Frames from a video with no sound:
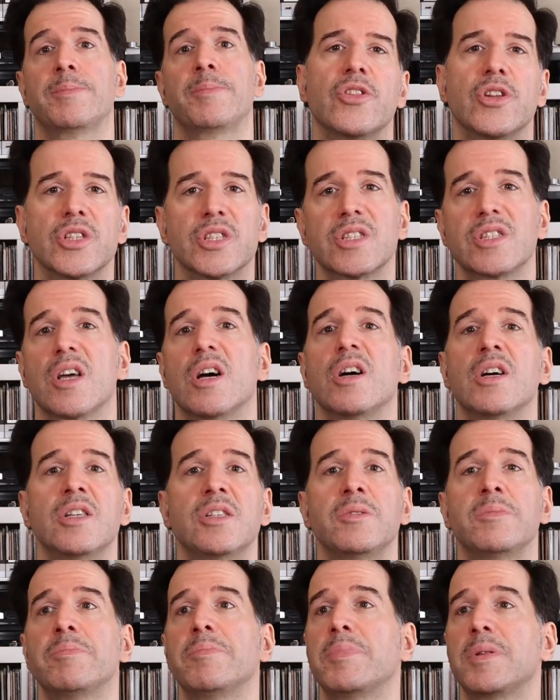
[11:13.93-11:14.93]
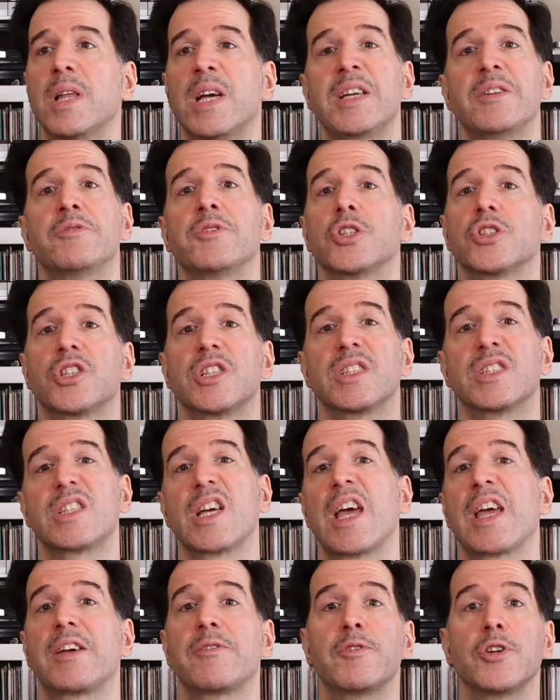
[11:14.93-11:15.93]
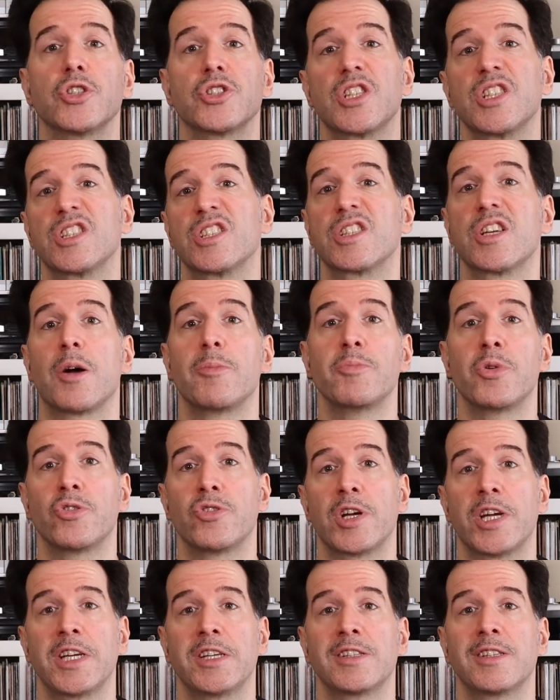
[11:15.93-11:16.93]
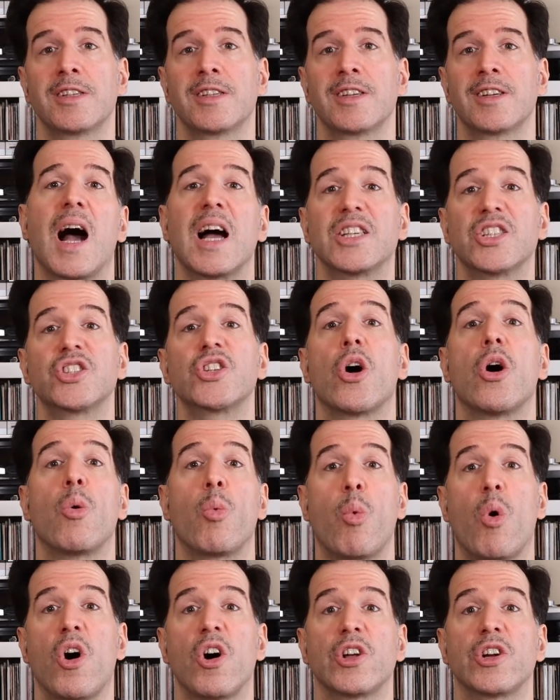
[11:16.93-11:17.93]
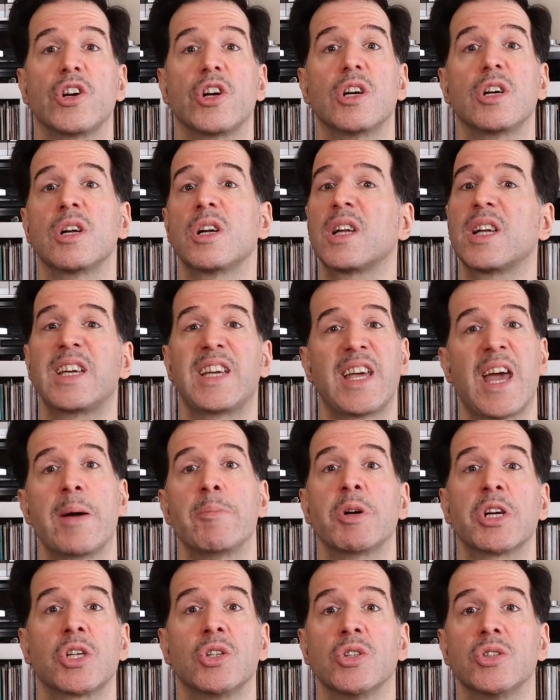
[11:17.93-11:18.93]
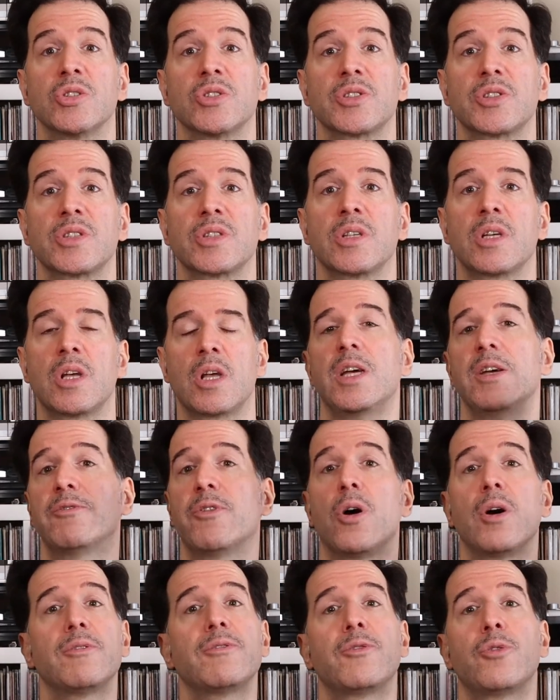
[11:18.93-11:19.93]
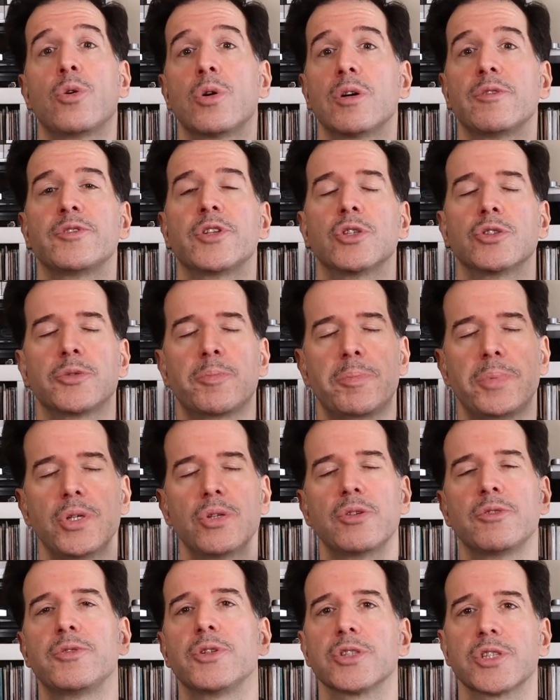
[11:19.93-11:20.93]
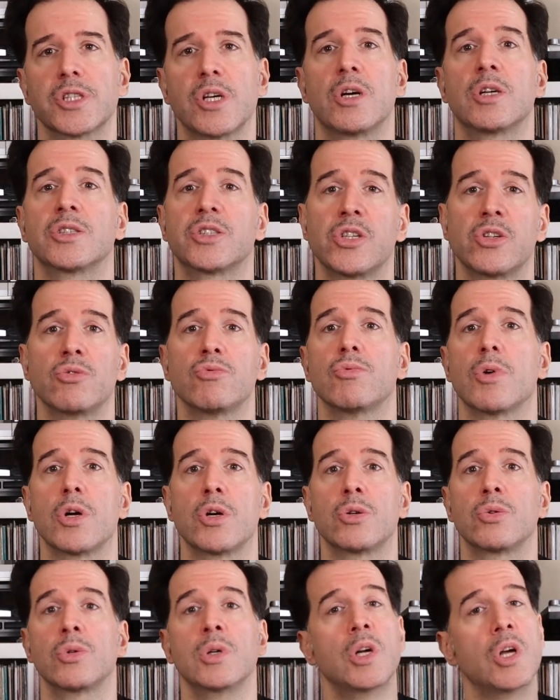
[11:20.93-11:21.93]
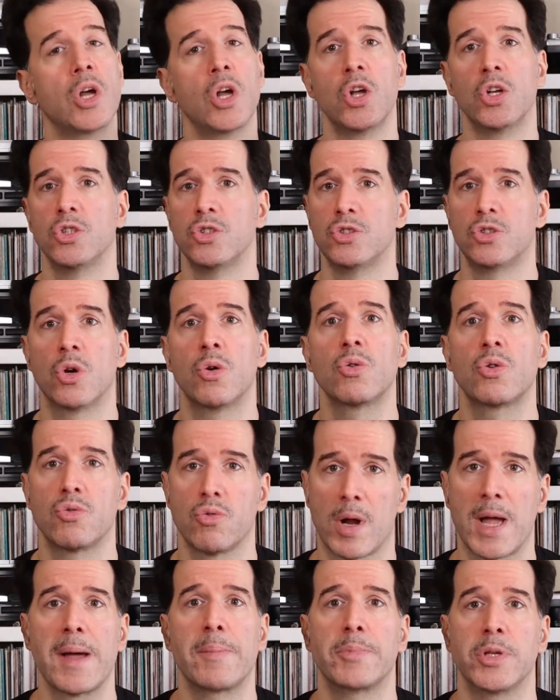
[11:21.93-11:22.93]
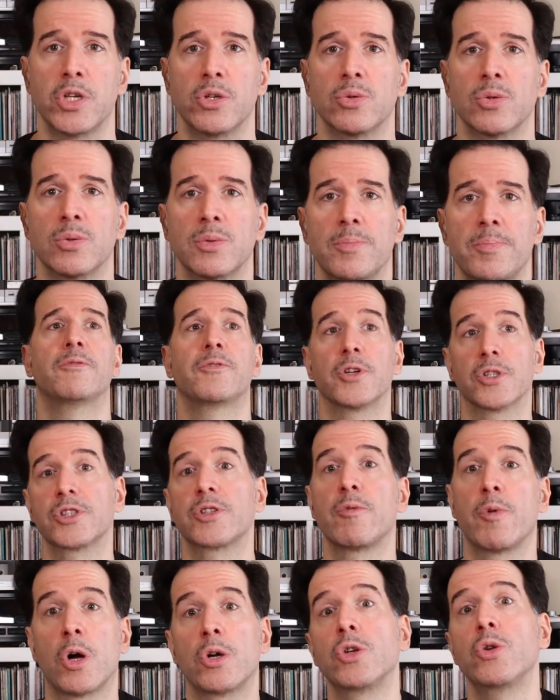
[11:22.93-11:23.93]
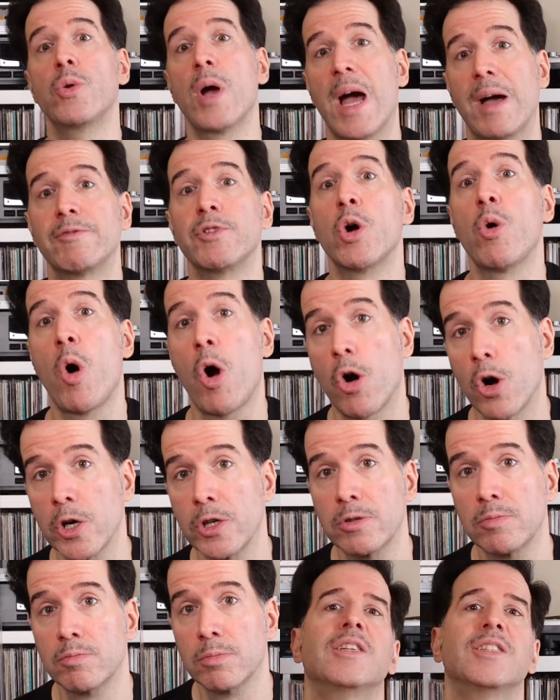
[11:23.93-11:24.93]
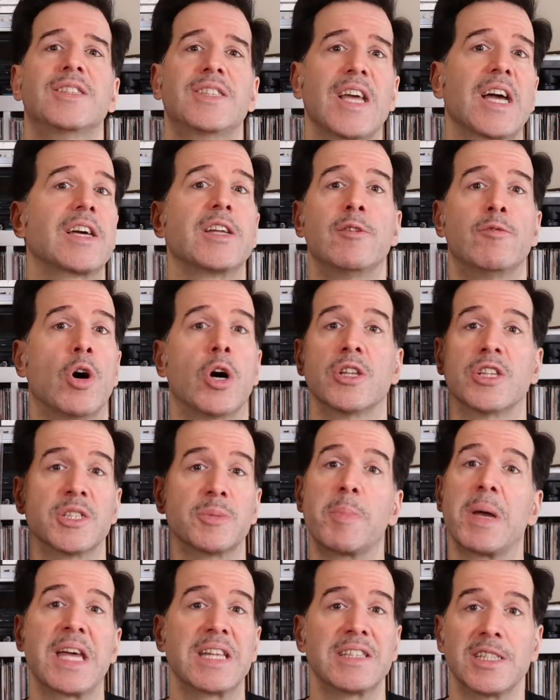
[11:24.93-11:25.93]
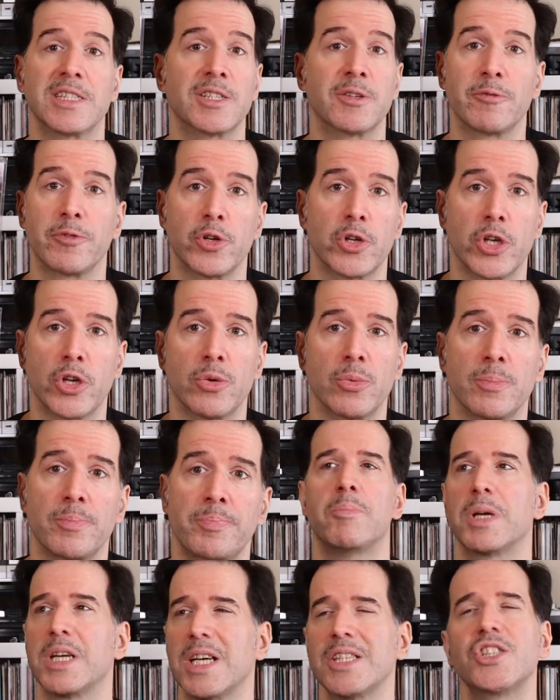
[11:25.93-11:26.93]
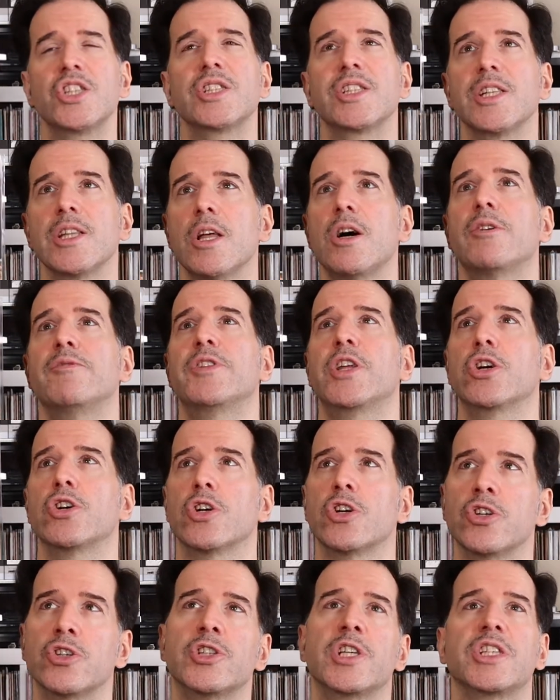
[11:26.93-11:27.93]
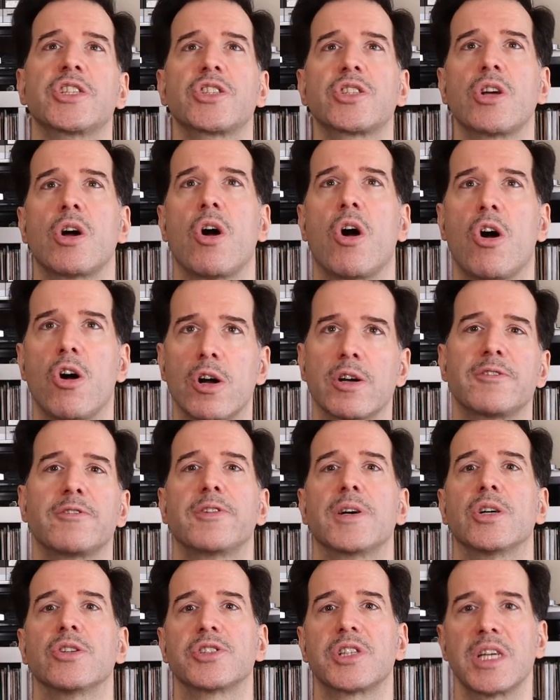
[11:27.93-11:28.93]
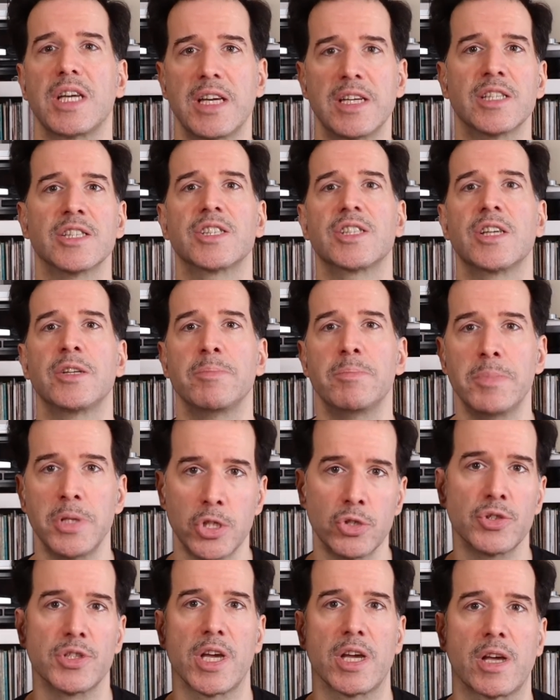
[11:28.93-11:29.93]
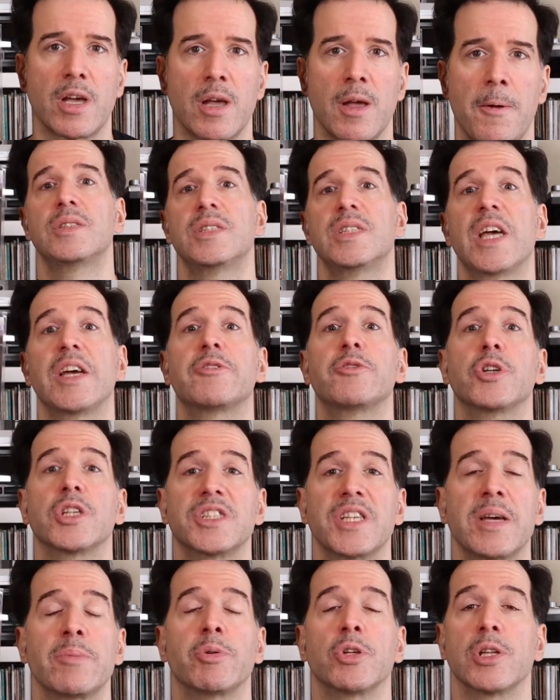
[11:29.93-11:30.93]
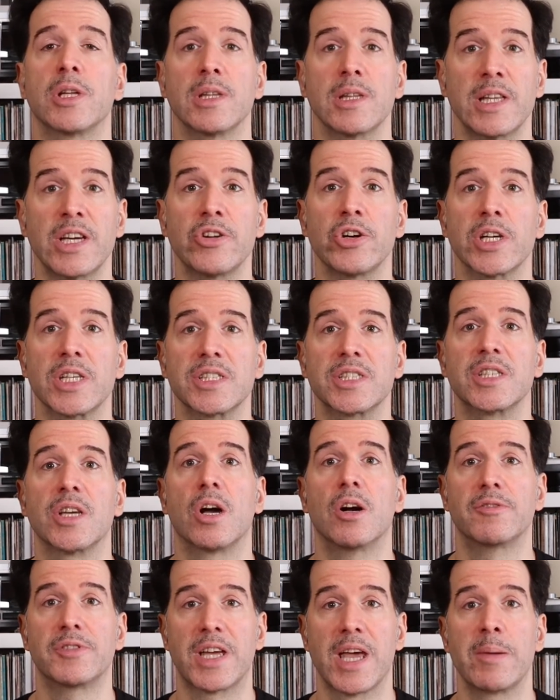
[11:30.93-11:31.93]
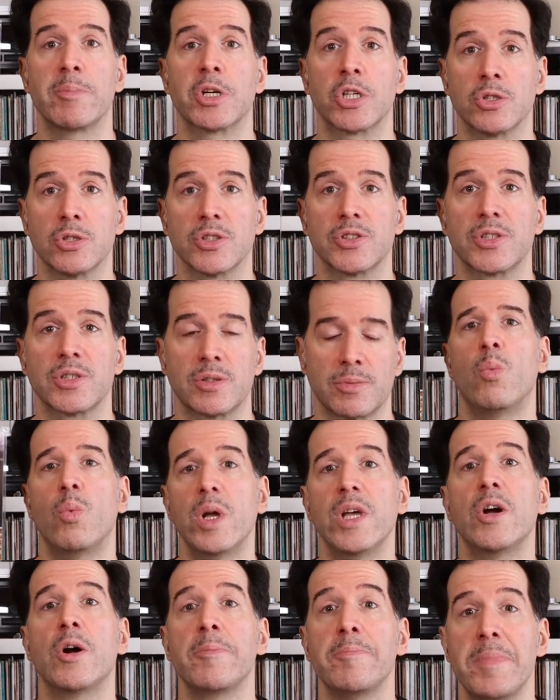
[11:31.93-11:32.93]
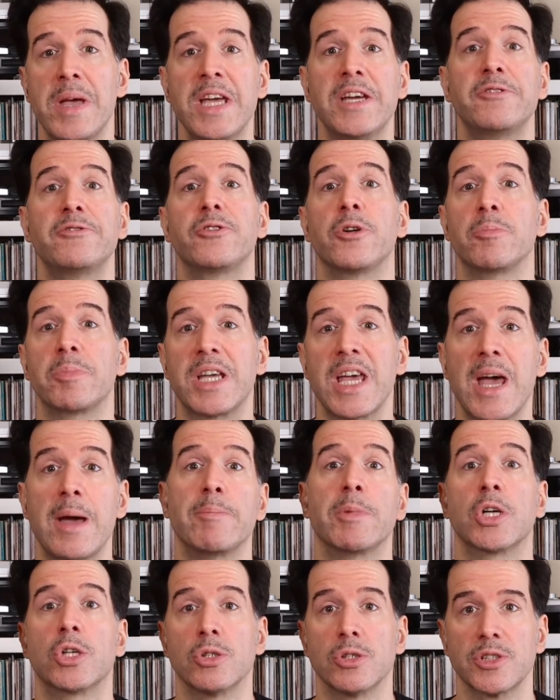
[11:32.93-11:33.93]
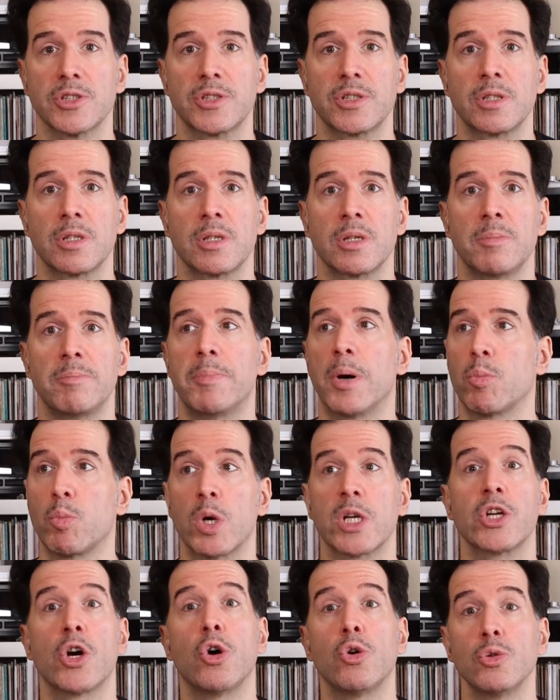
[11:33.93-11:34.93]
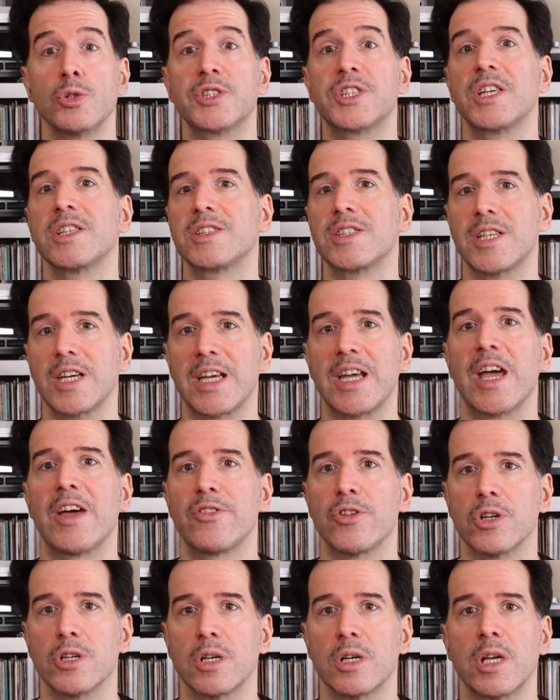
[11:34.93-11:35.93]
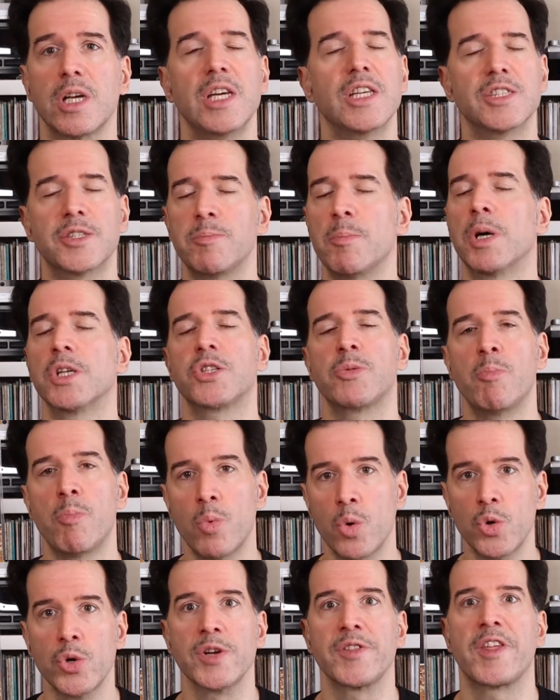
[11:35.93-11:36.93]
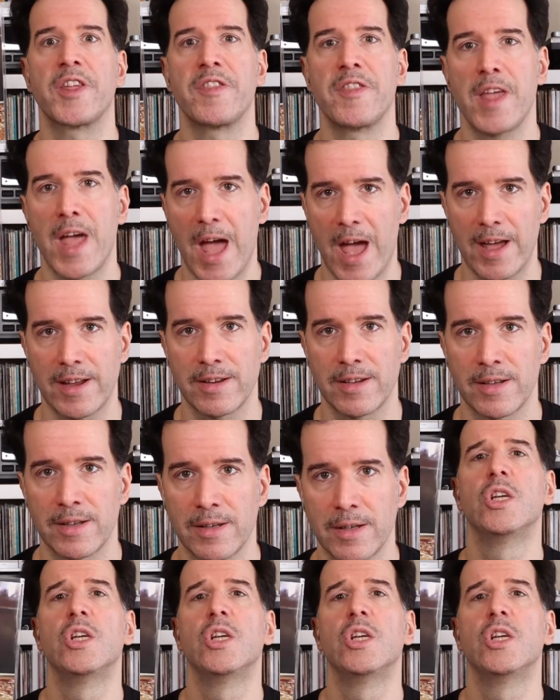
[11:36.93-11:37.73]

The Sun, Plane vs. Tank vs. Submarine, I Saw Water, Chemicals. If all four of those beautiful songs in a row don't grab you, first of all, you have no heart. Second of all, this band isn't for you. But I just love their earnest, heartfelt, innocent music. Take, for example, the lyrics of Chemicals. We are made from chemicals, but what holds us together is much more than that.